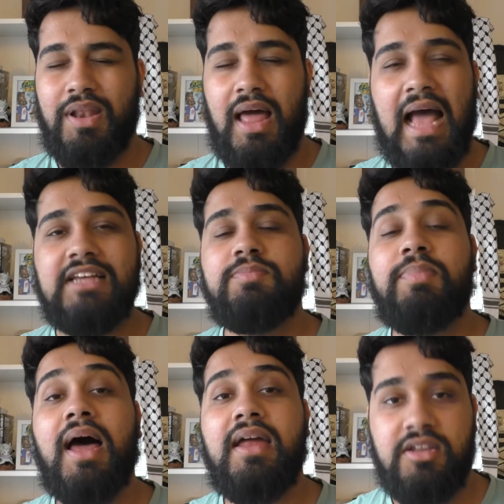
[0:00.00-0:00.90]
as
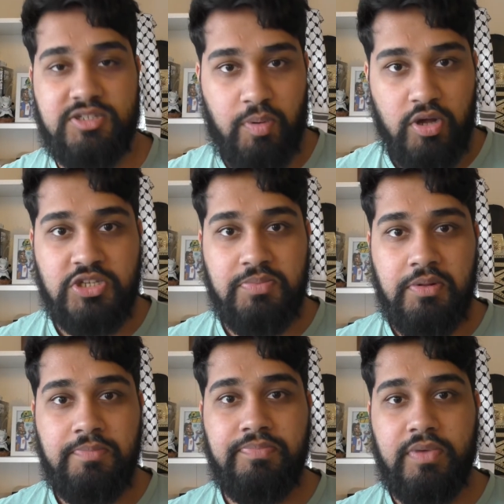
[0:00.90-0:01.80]
blind as
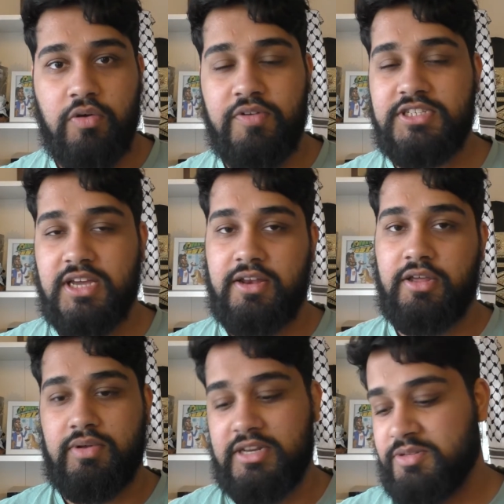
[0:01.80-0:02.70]
possible. Obviously, I
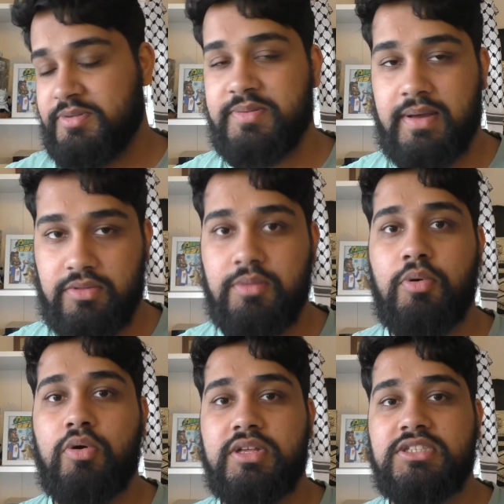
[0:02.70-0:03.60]
knew a little bit about the
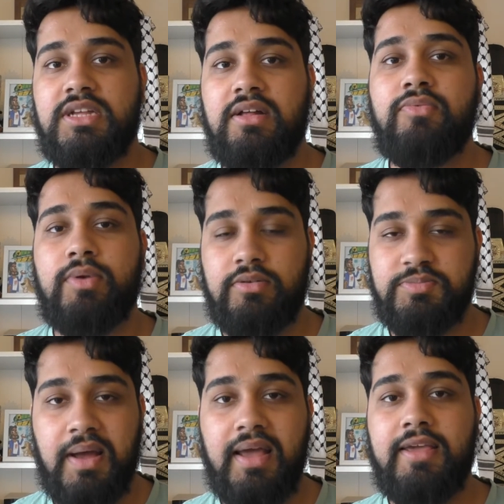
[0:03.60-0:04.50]
book itself when I was
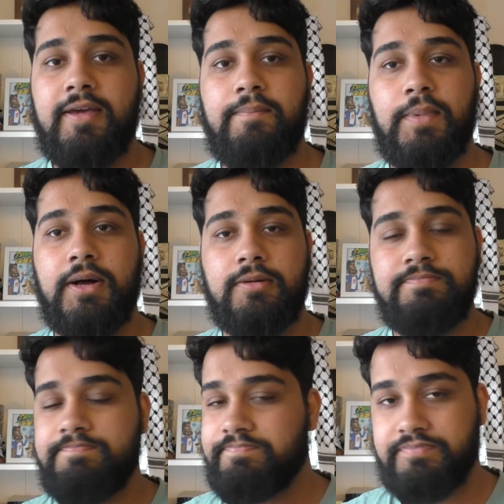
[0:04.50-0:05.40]
buying it, but
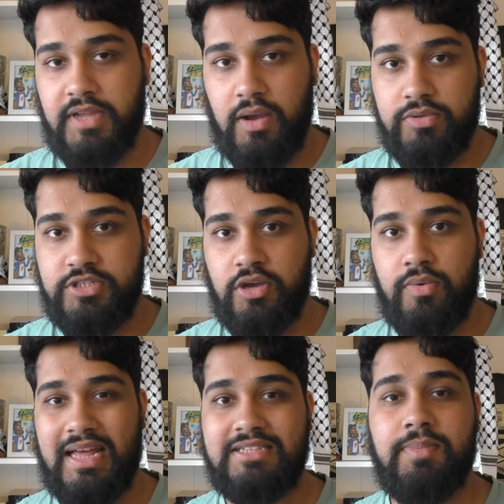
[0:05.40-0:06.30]
I wanted to go
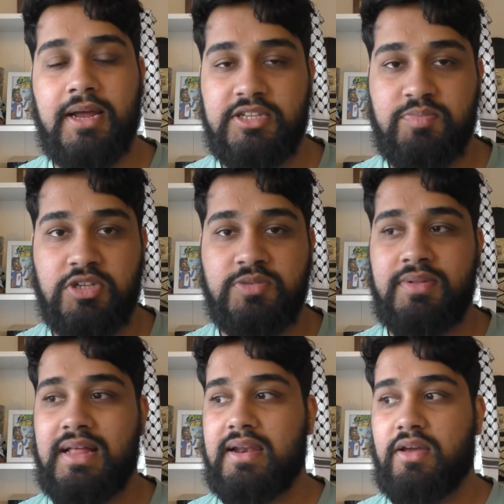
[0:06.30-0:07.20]
in as blind as
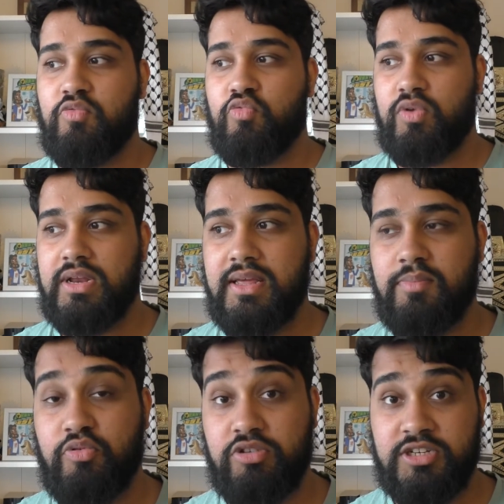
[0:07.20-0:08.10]
possible, and I really
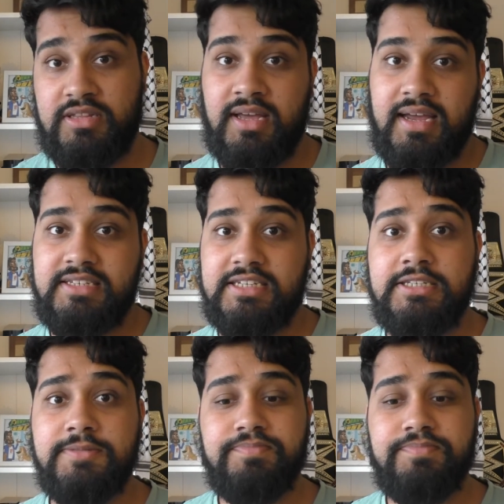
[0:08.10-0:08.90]
appreciate that I did.